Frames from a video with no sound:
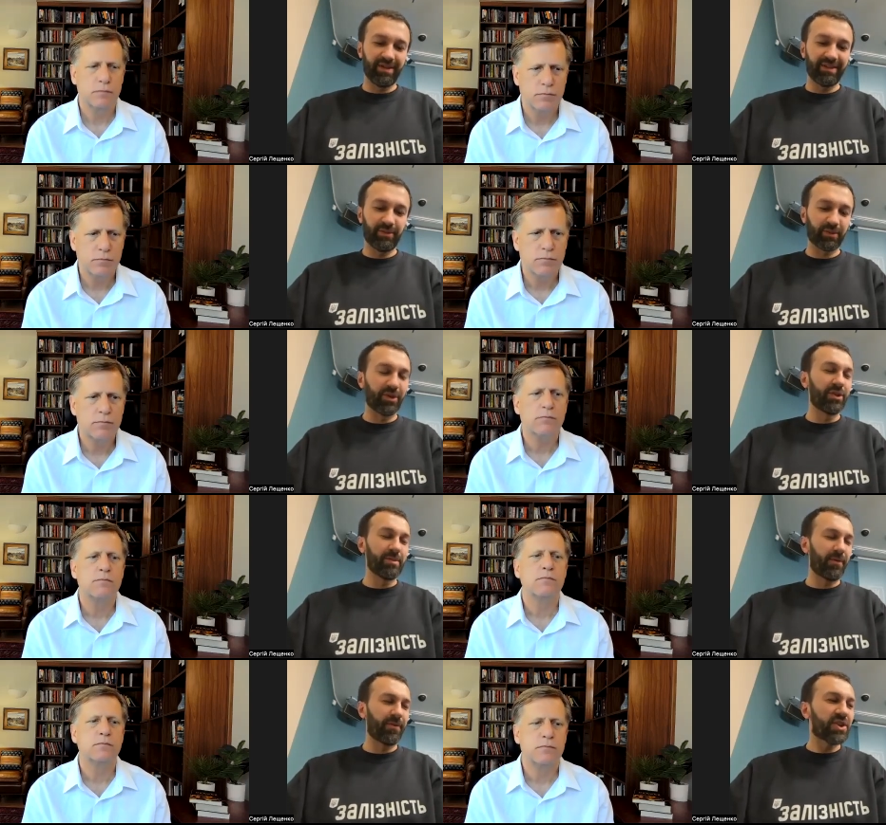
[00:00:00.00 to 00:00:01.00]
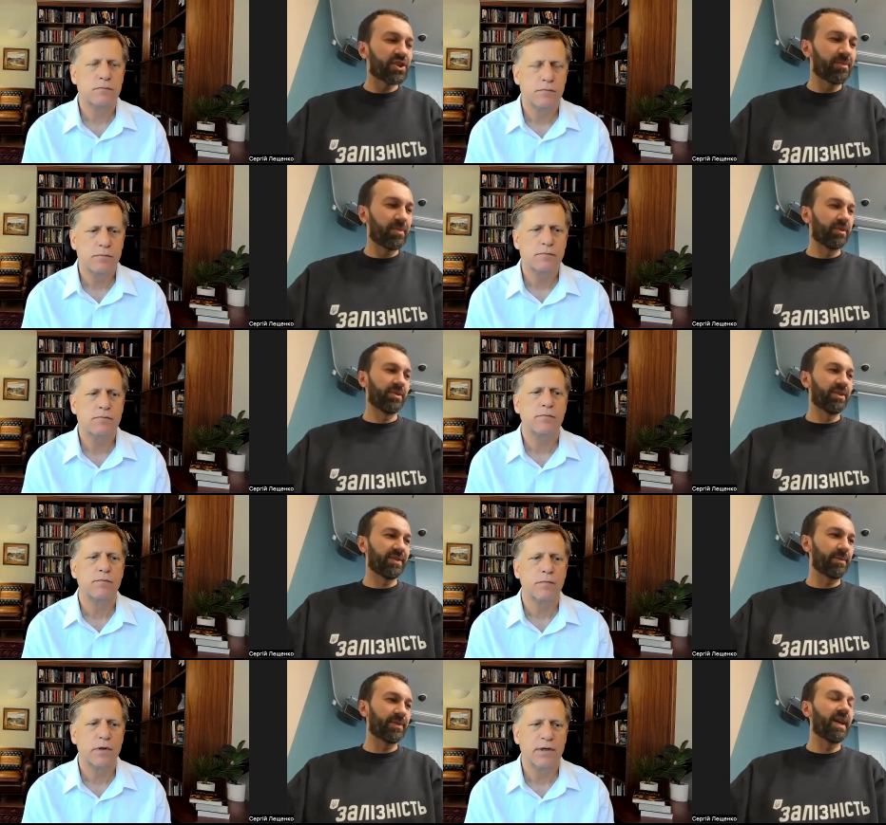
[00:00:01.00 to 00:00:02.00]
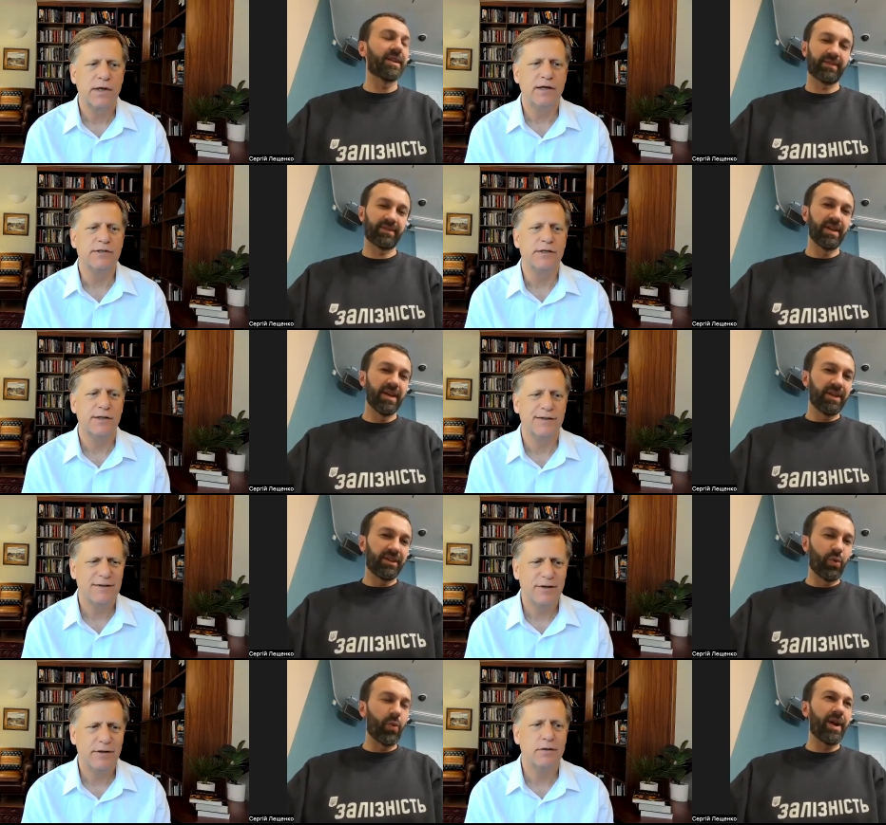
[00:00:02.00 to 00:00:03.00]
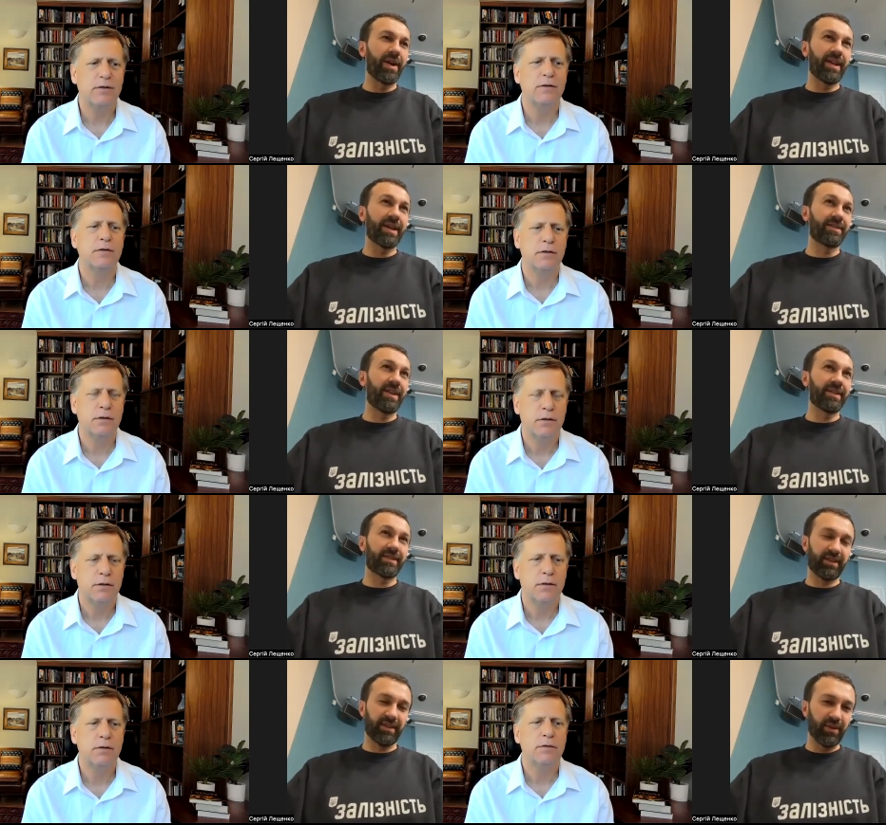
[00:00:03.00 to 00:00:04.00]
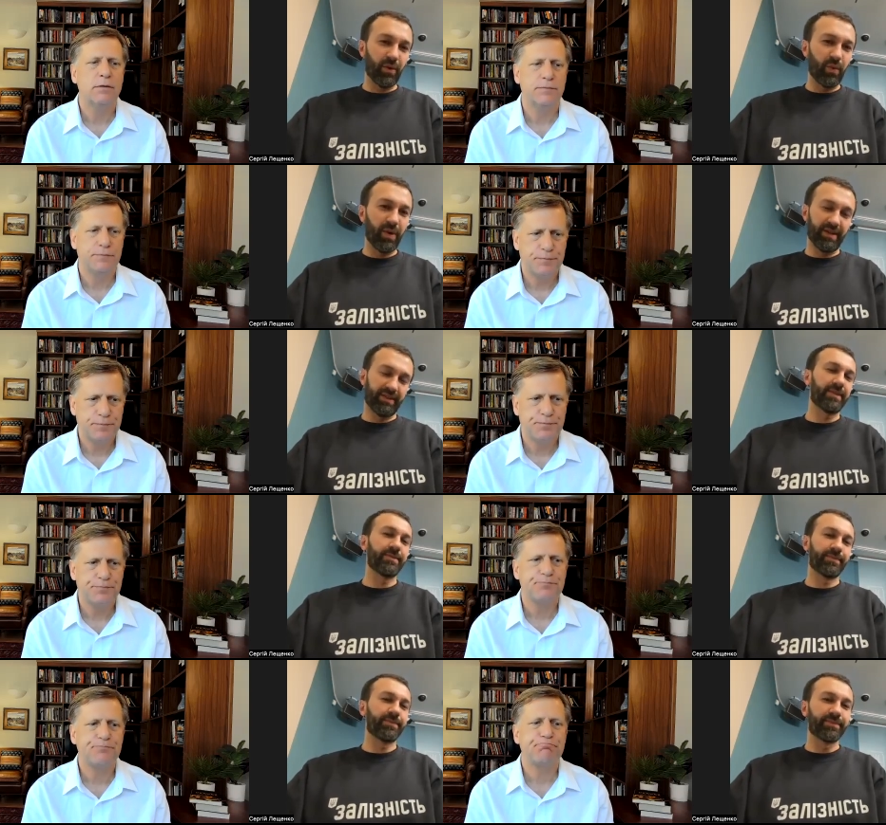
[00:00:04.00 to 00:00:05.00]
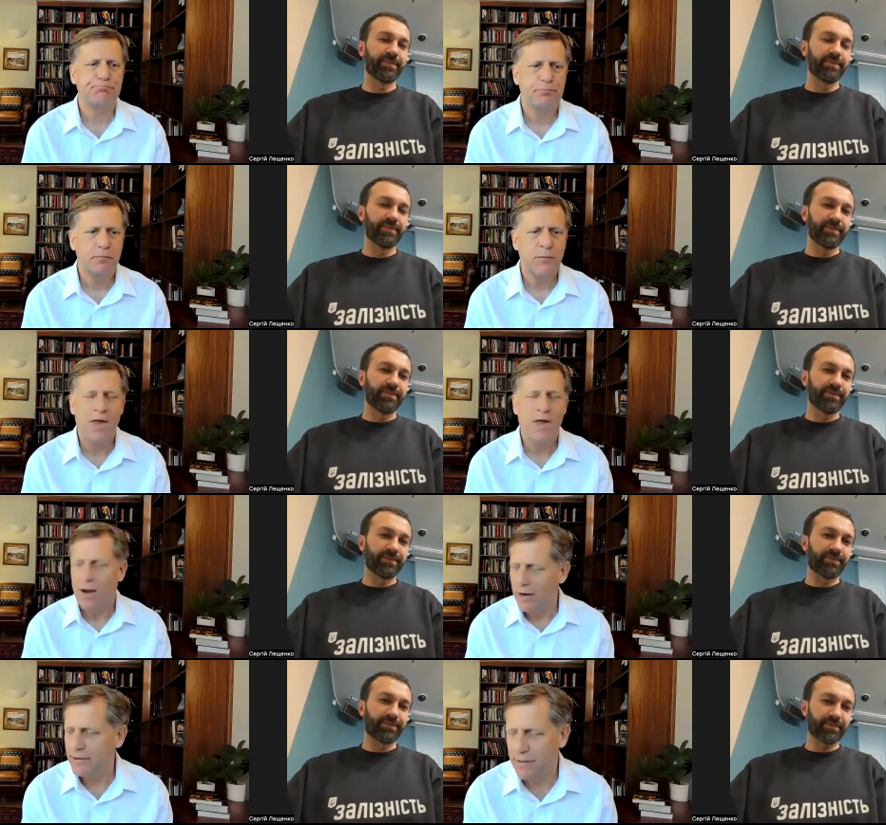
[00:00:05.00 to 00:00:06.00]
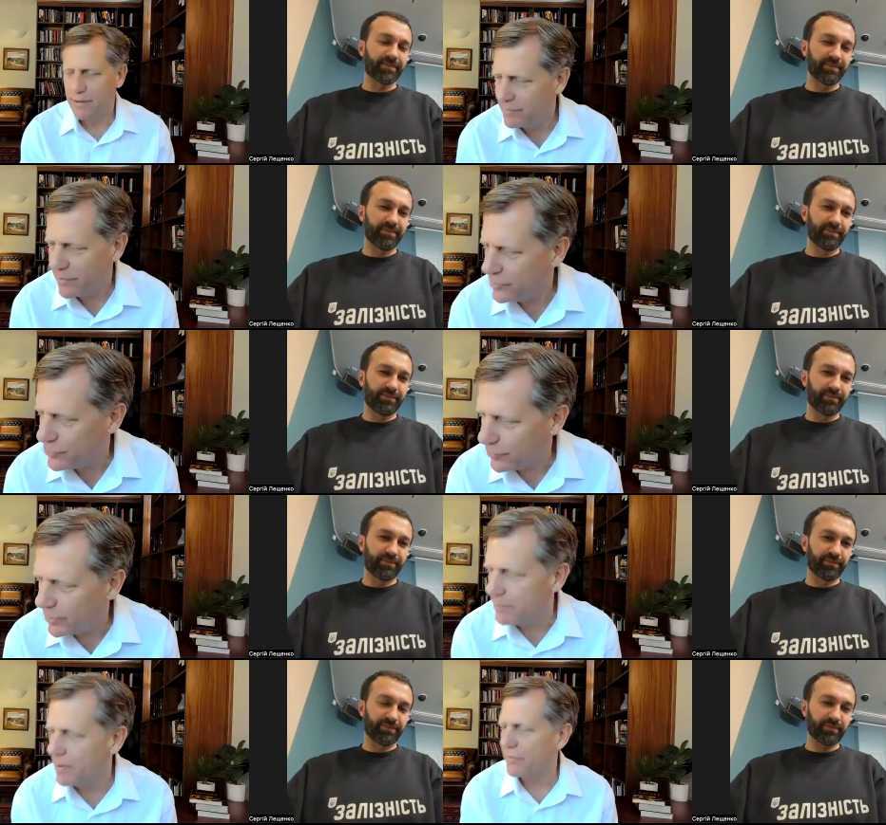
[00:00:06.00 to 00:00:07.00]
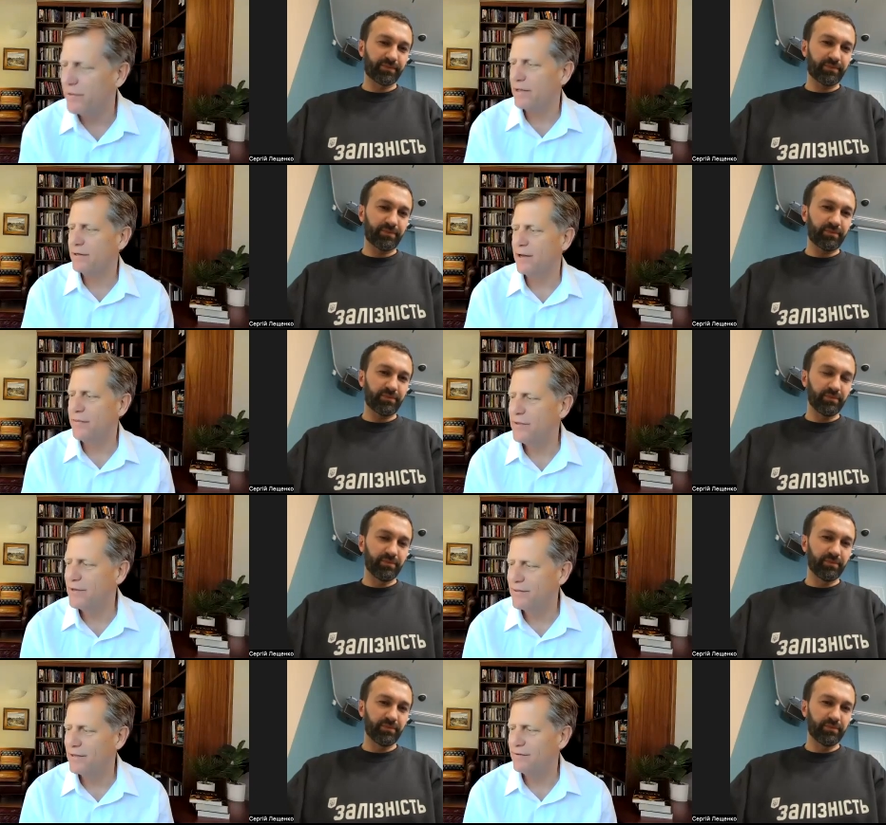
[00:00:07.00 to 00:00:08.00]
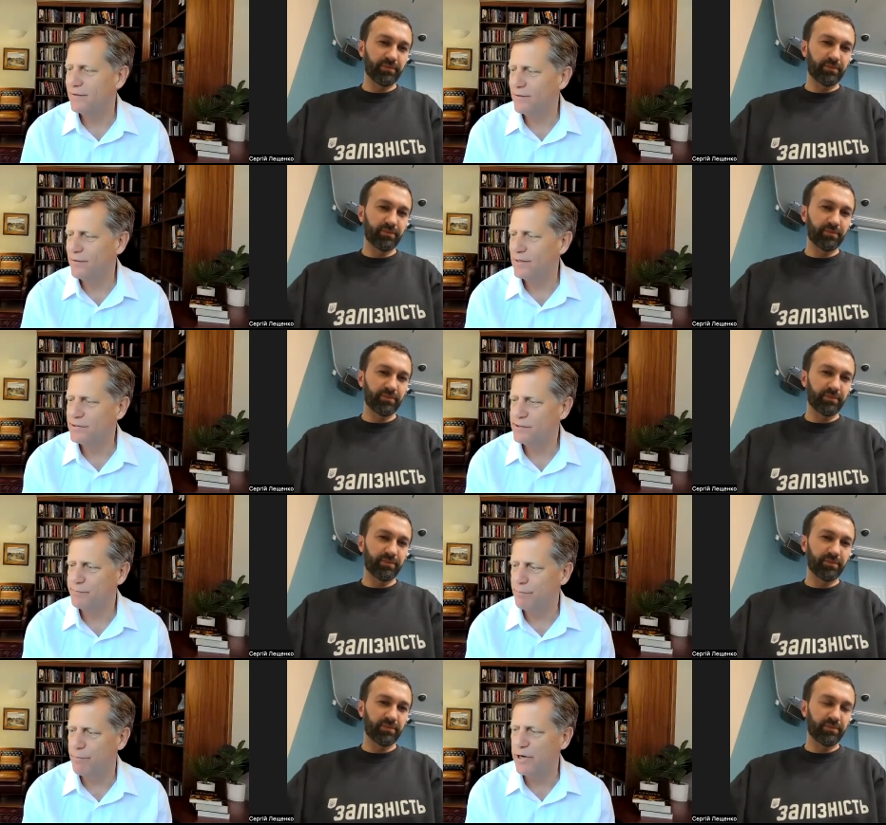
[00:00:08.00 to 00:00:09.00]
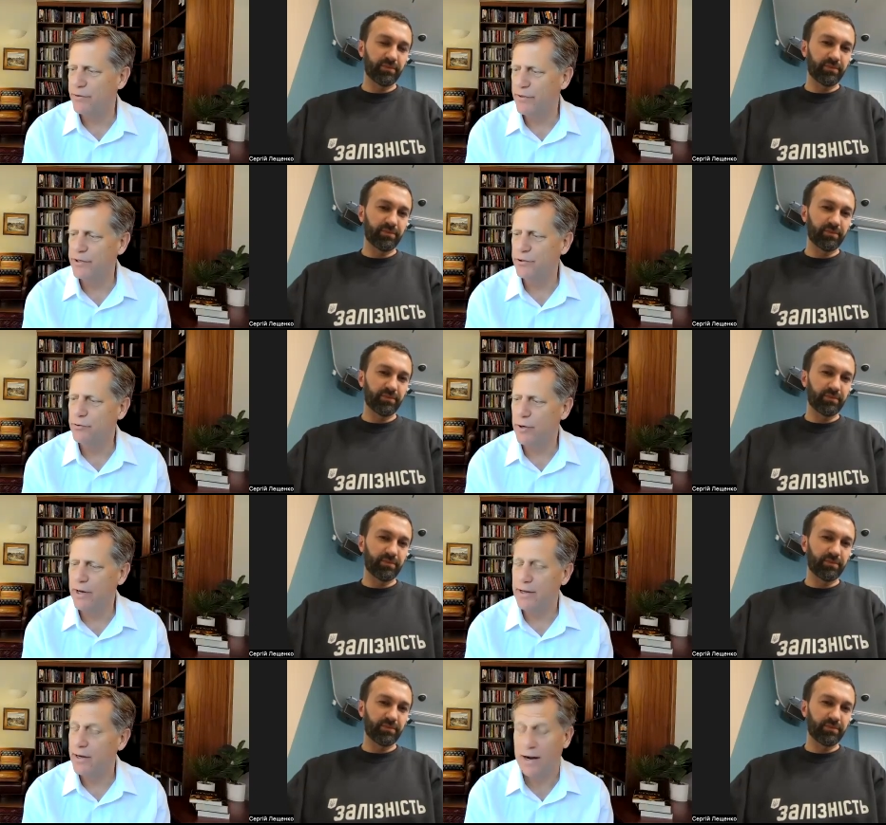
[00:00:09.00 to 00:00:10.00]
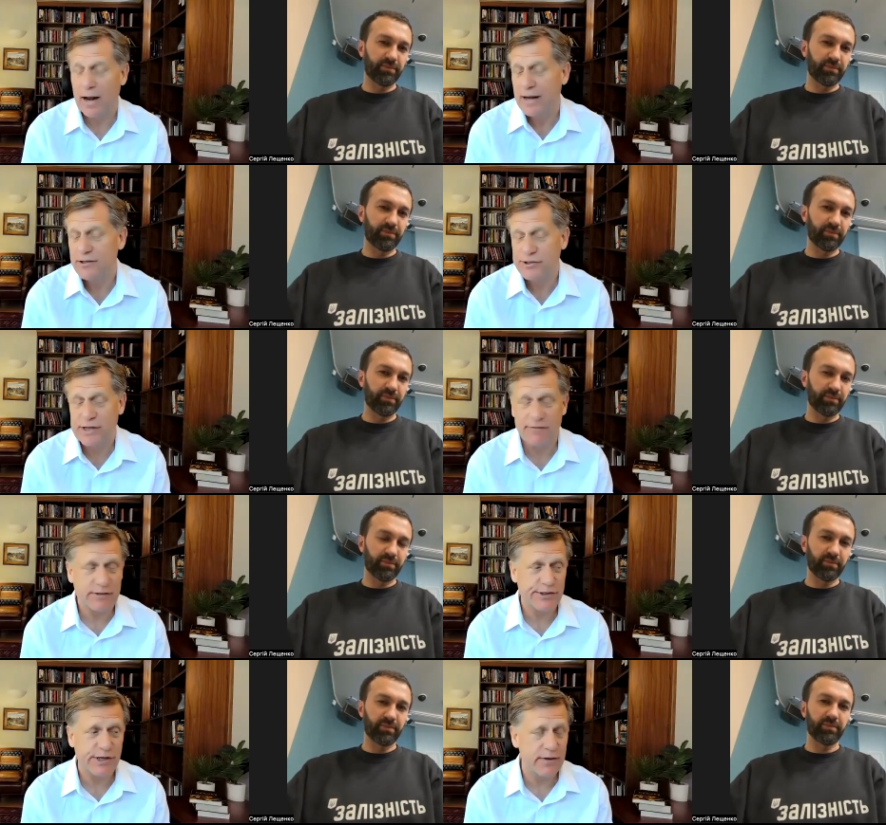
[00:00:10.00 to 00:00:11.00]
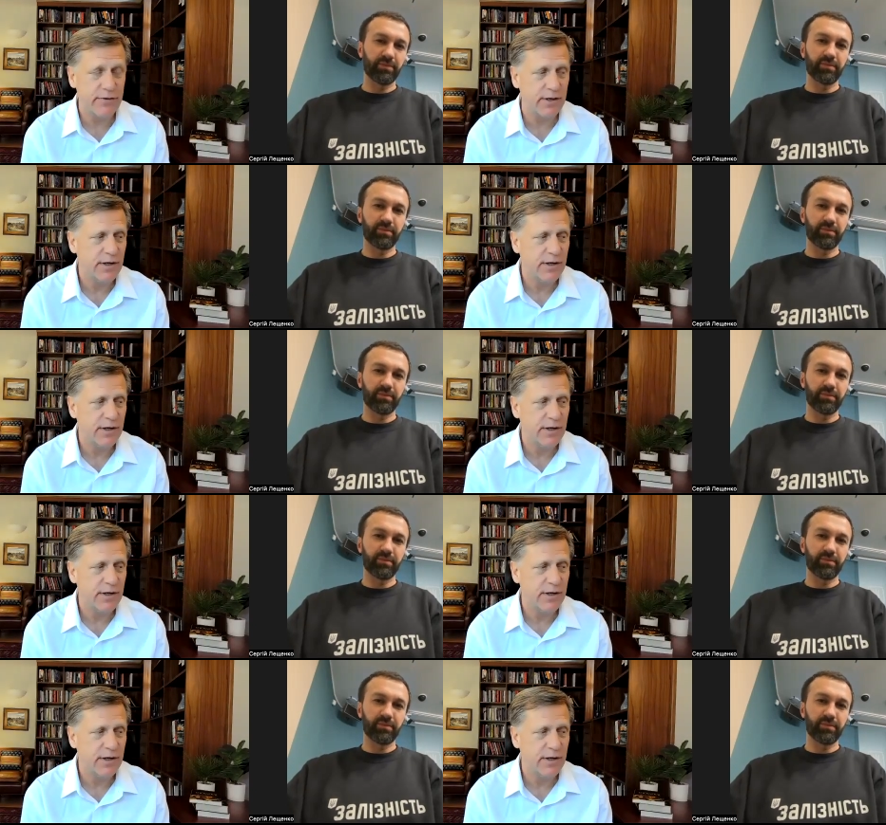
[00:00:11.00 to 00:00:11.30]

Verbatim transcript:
Speaker 1: uh, it's going to be fashionable in some sense yeah. to wear like zelensky wears
Speaker 2: I, I, think you're right about that. I think that it's bigger than Ukraine. And I, I just have to say that